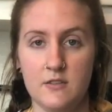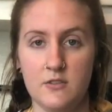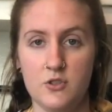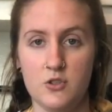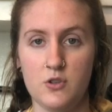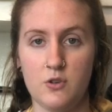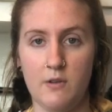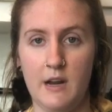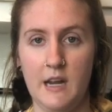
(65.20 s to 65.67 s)

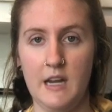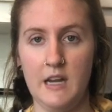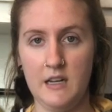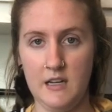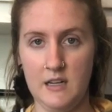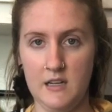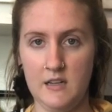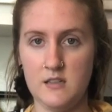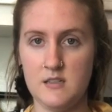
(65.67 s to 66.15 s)
drain
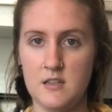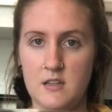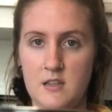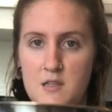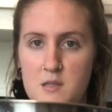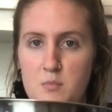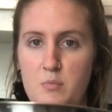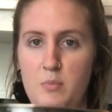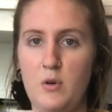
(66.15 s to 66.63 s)
into
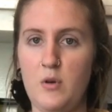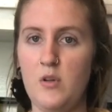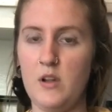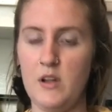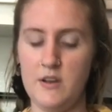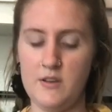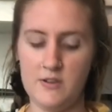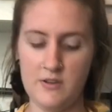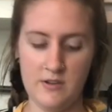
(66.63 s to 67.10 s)
this bowl
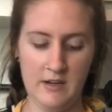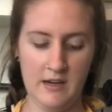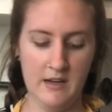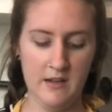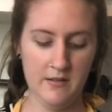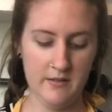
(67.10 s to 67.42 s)
underneath.